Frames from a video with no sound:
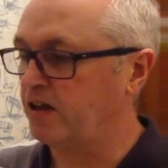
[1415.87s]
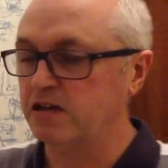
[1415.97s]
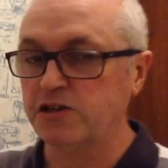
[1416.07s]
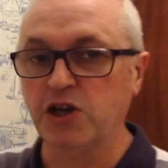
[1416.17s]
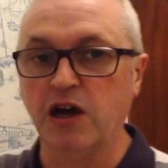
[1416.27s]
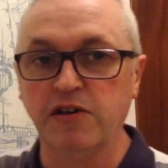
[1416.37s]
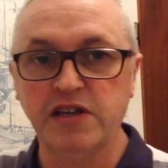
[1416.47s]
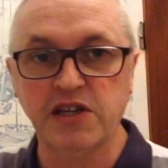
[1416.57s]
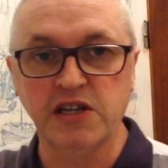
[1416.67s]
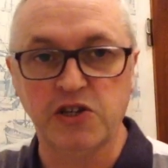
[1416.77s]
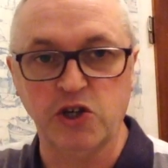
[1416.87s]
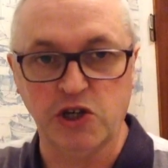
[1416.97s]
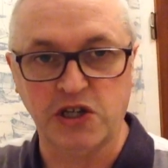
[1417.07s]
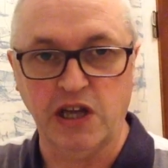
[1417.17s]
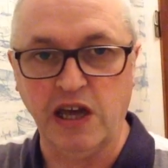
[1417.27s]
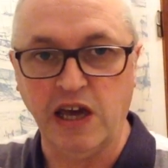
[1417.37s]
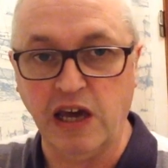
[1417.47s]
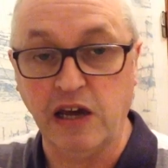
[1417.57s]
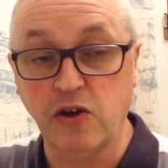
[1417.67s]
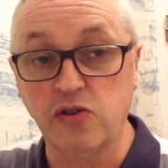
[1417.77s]
So this is just
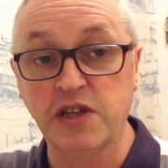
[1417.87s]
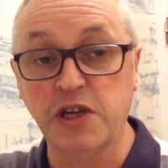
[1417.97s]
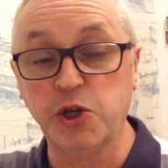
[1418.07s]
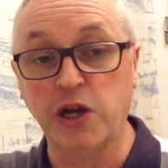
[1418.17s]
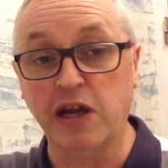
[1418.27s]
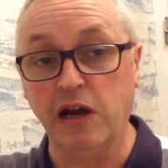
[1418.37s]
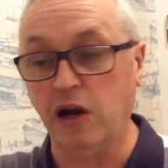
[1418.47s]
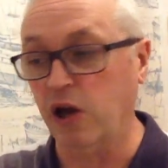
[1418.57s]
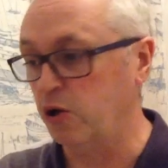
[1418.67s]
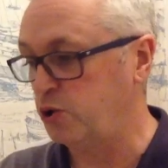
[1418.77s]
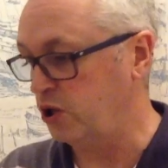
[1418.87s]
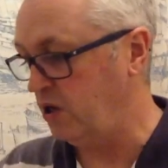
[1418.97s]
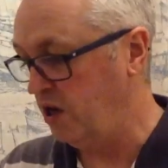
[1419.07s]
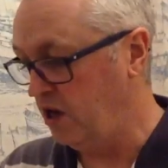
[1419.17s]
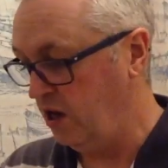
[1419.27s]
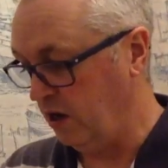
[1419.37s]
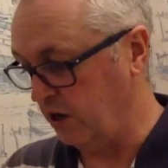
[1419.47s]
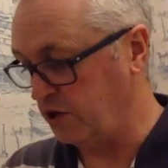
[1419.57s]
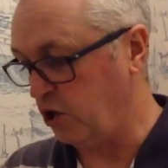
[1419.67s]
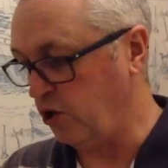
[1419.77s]
a conditioning lotion, a
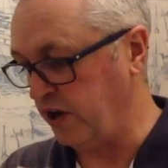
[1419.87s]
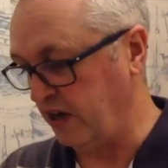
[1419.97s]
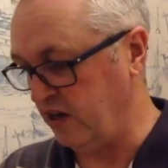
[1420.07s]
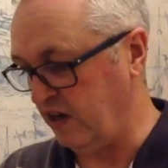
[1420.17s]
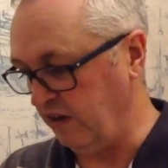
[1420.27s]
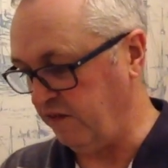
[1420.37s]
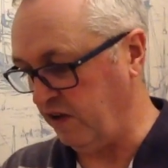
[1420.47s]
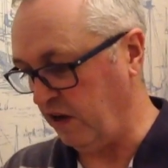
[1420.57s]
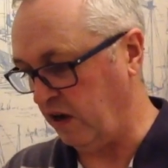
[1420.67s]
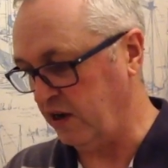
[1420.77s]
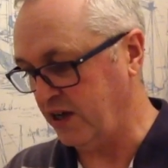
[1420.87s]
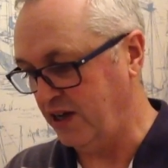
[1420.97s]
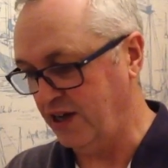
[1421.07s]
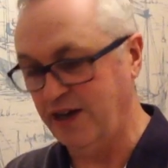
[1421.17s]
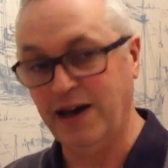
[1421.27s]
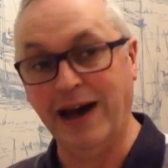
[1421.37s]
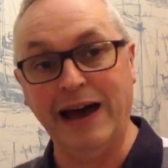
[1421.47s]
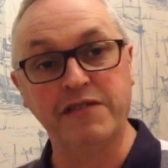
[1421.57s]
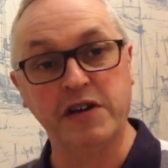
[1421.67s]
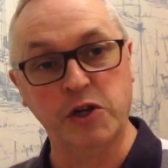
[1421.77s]
tonic if you like,
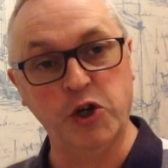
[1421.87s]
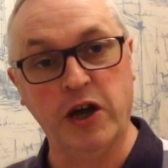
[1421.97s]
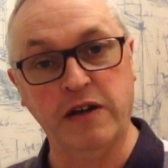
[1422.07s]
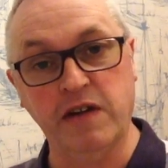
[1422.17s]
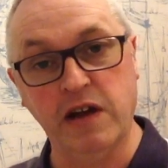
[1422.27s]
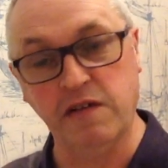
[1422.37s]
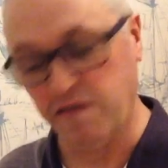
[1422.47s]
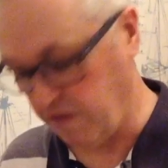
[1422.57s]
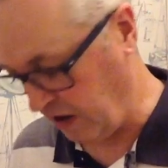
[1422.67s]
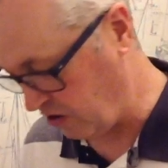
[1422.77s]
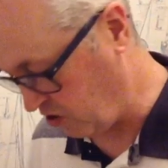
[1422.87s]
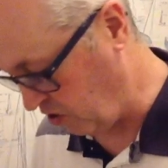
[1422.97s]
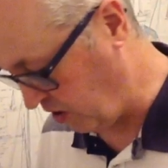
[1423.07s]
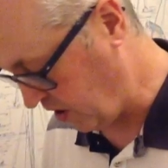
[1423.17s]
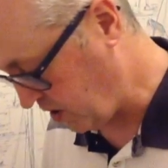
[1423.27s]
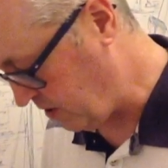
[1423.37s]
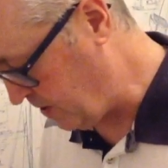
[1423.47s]
aftershave and face tonic.